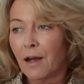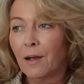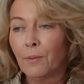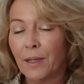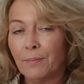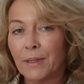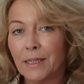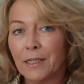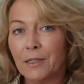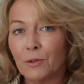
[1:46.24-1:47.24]
I wear
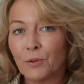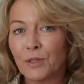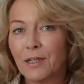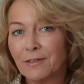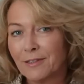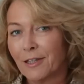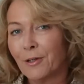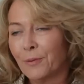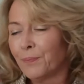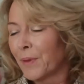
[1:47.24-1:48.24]
big heels,
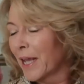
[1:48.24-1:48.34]
so